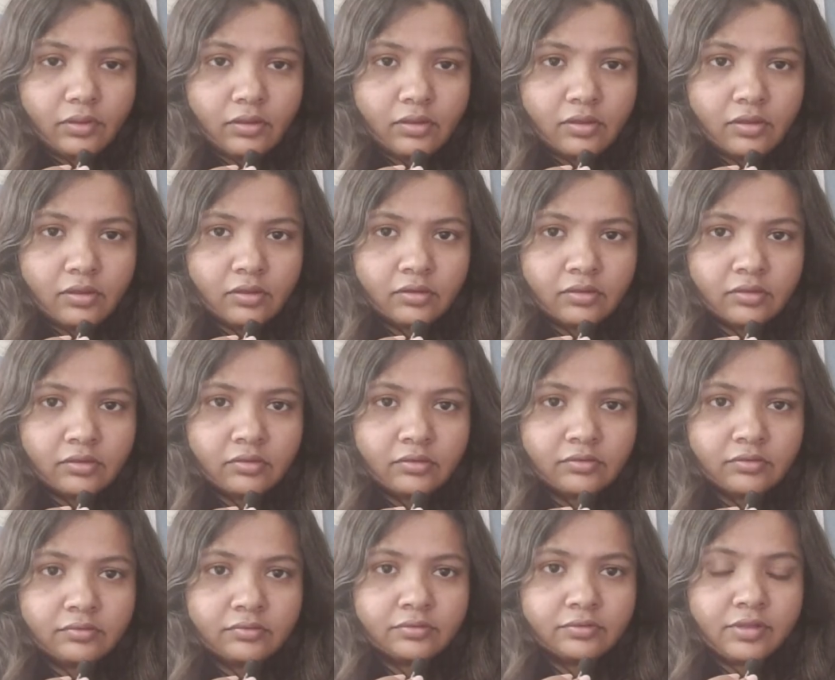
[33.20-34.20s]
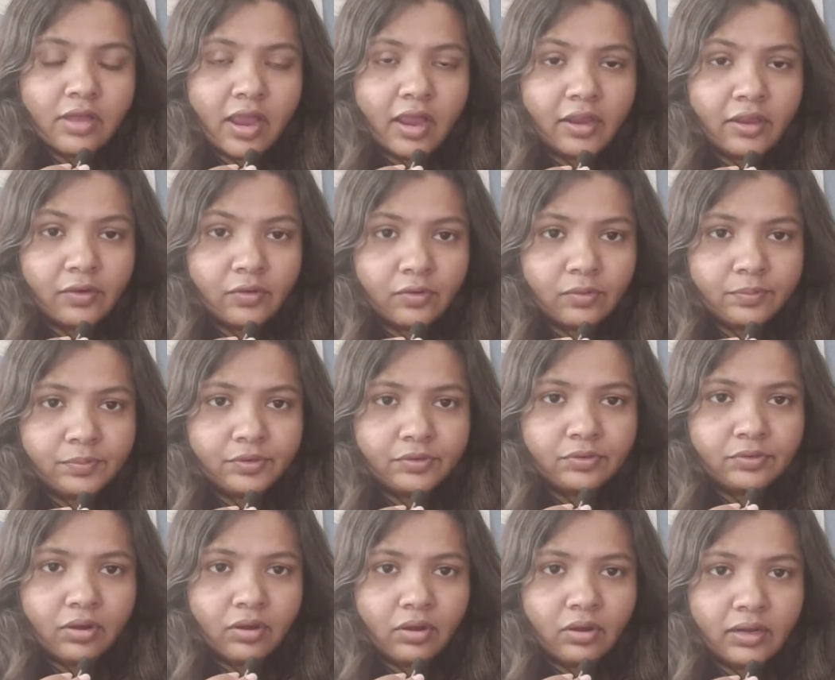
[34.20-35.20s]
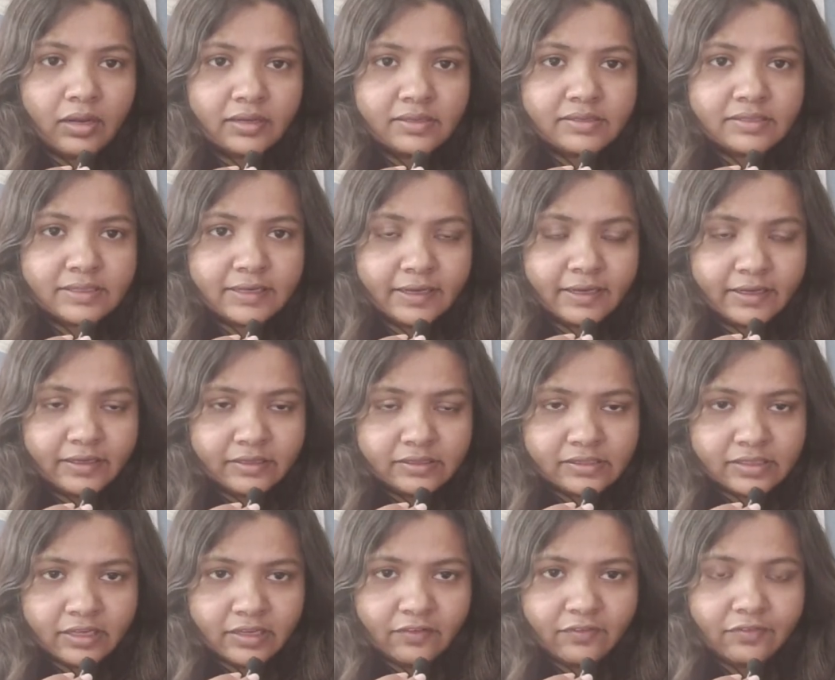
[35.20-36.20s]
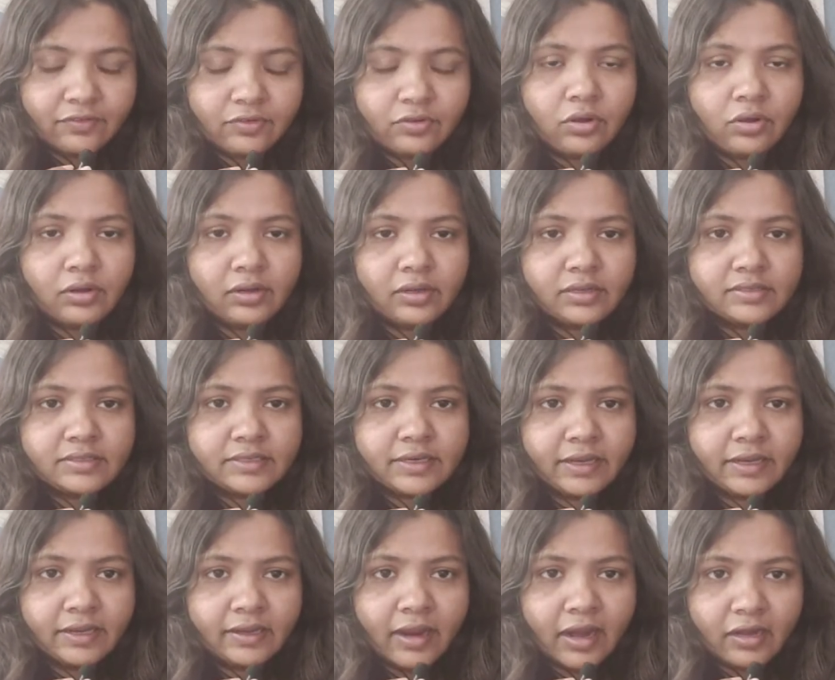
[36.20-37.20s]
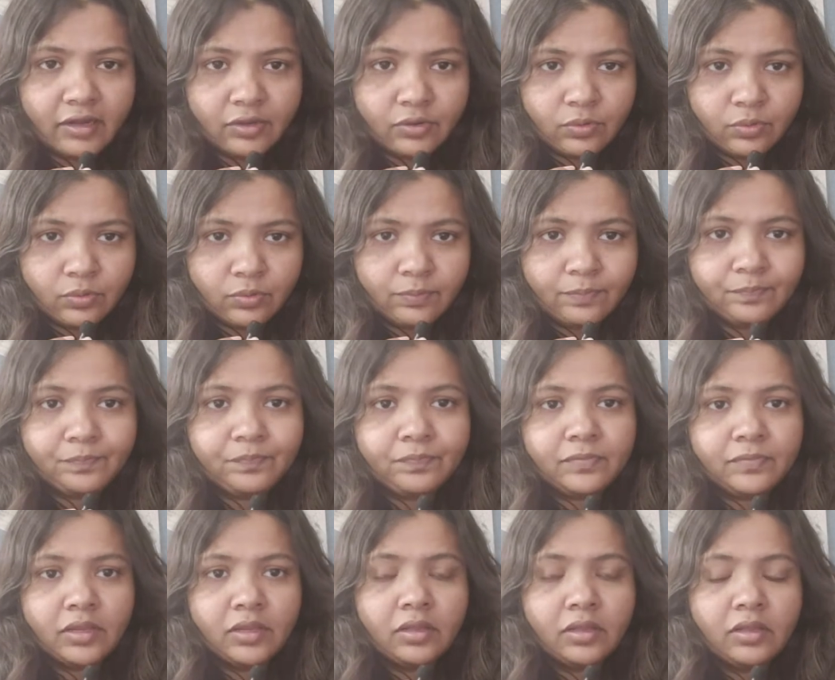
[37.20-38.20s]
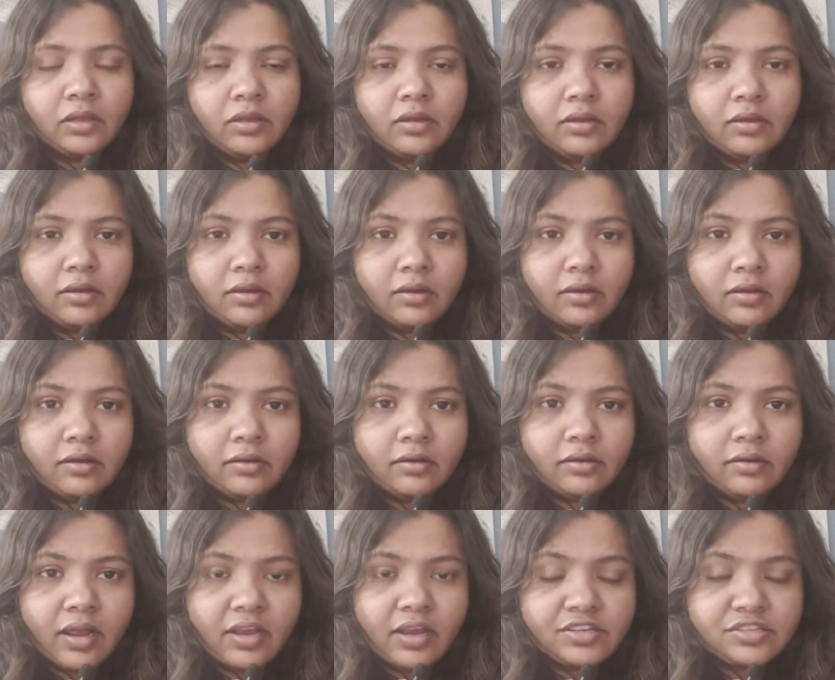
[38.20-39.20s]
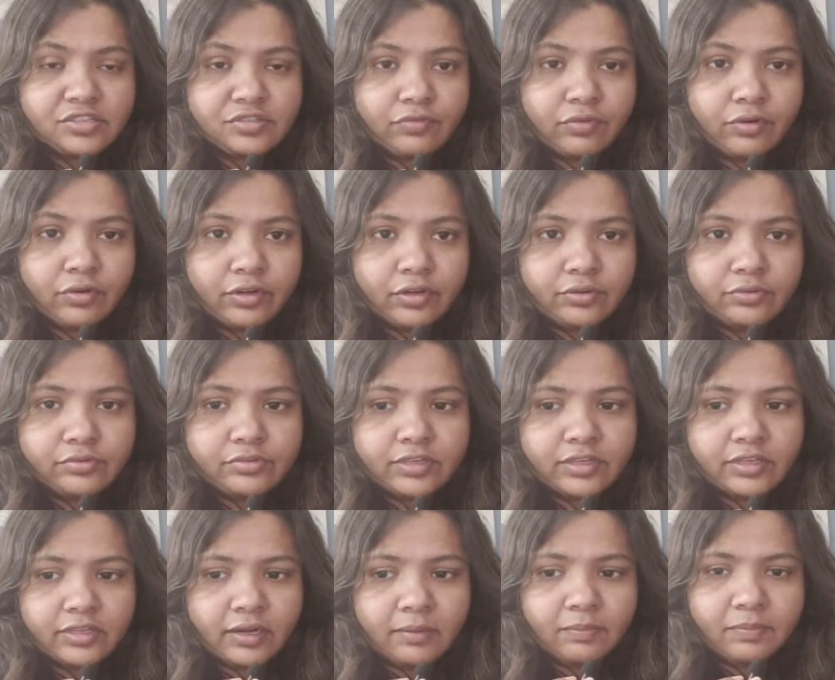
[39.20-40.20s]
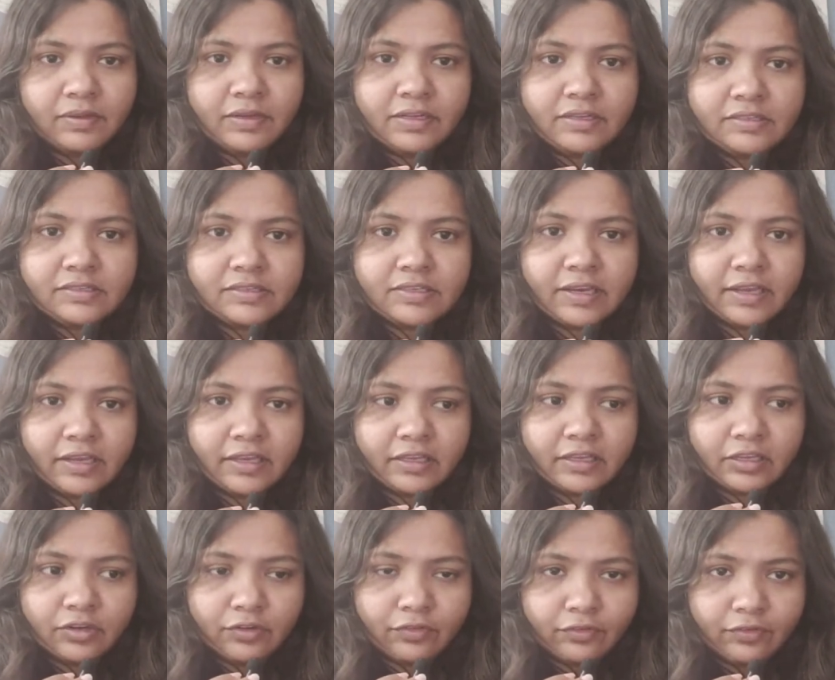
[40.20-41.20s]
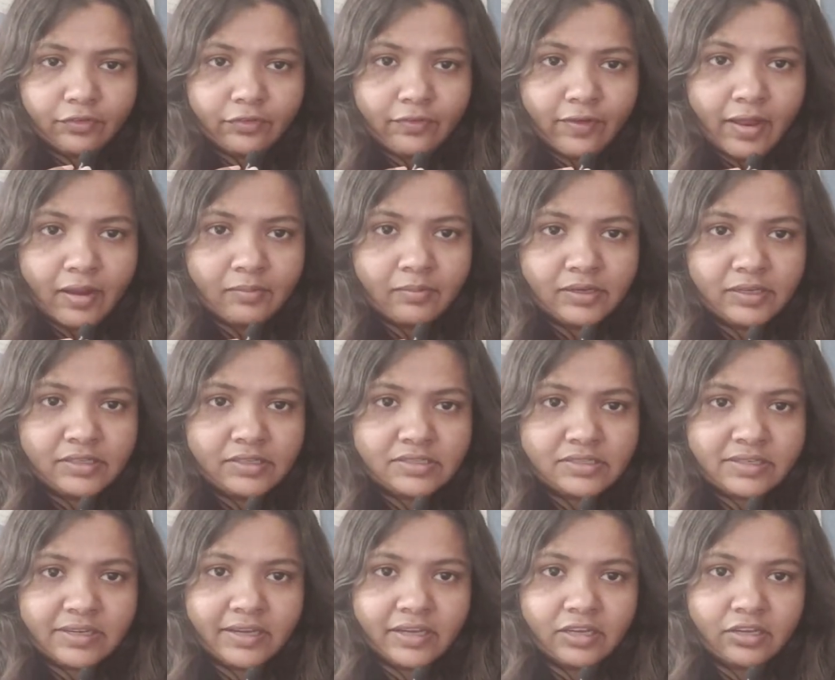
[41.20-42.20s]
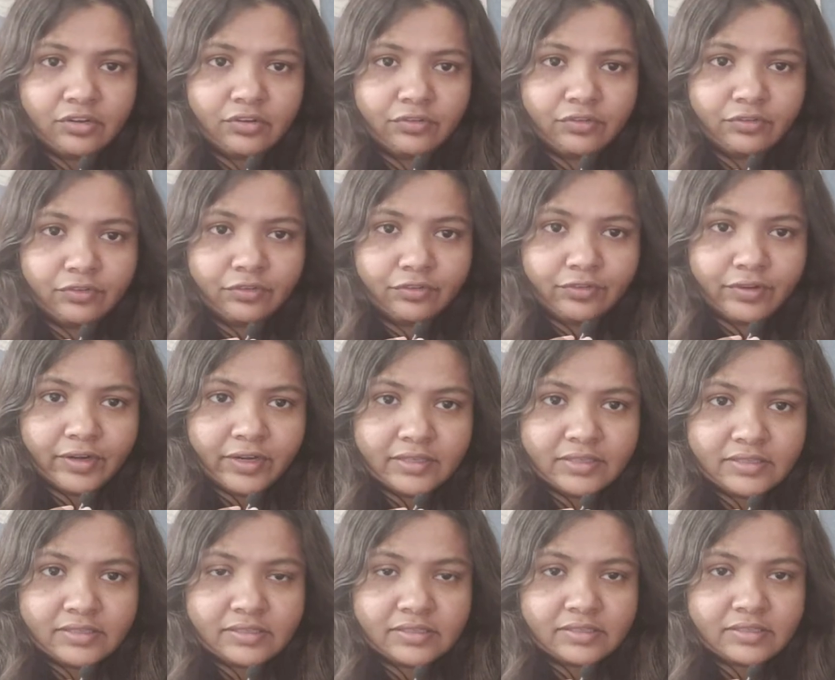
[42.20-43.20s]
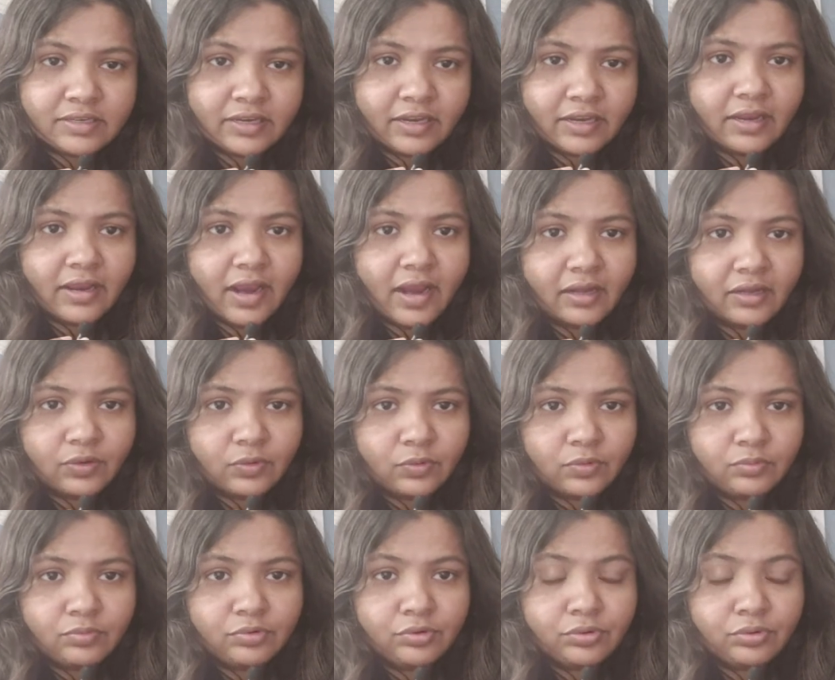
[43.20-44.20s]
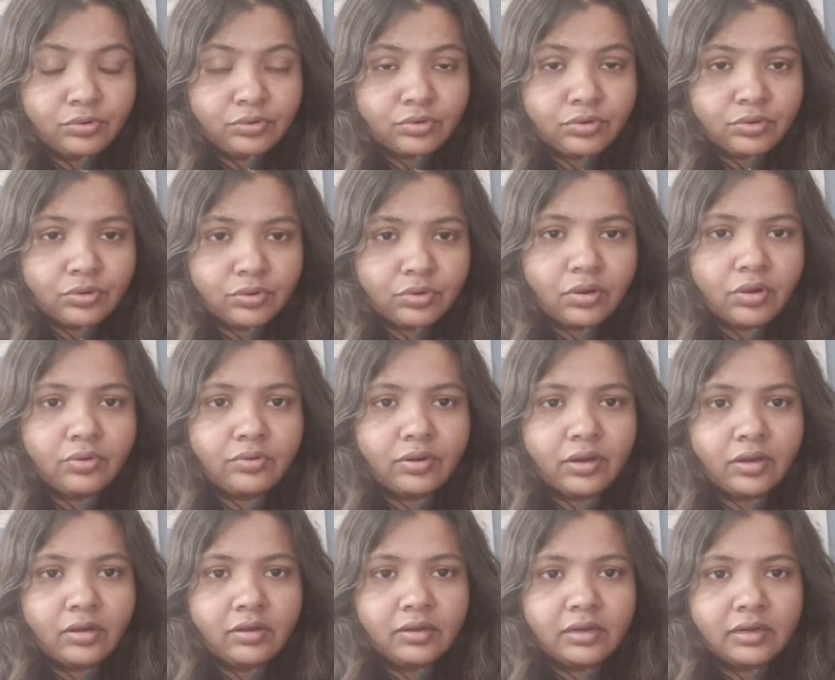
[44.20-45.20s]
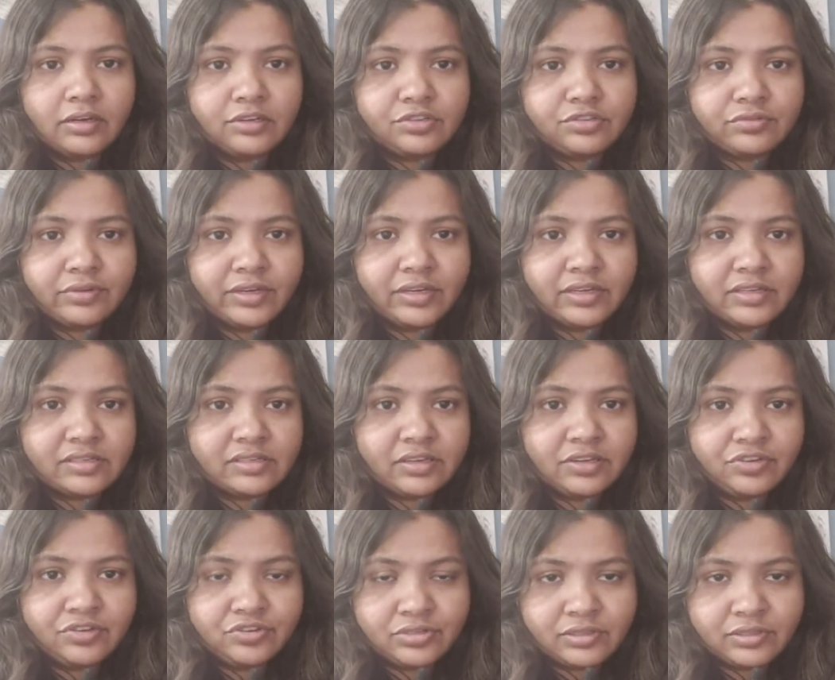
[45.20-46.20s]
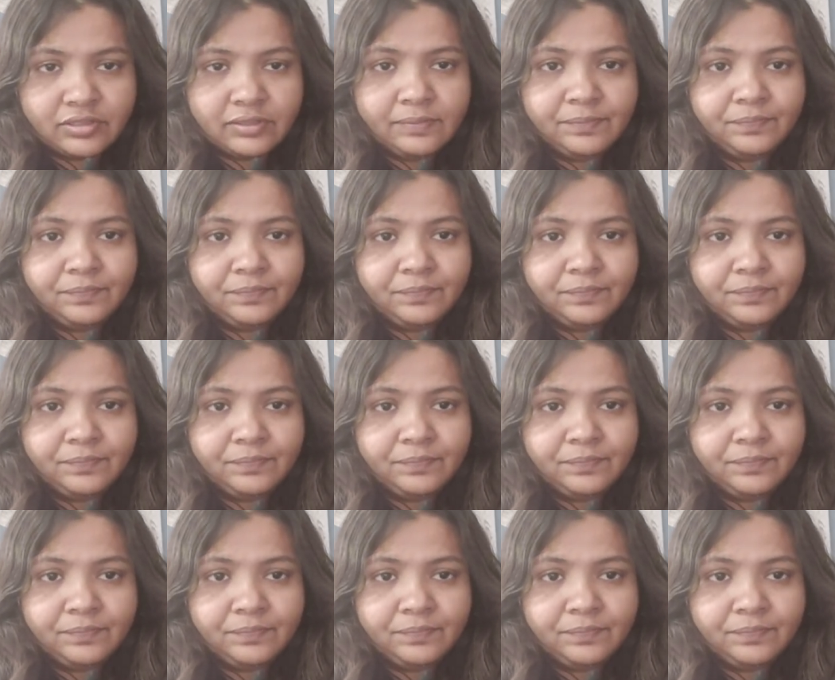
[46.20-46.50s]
Uh, I hope you all are staying safe, you all are staying at home. I just wanted to say that please take care of your families, take care of your friends, stay at home, don't go out until it's very essential.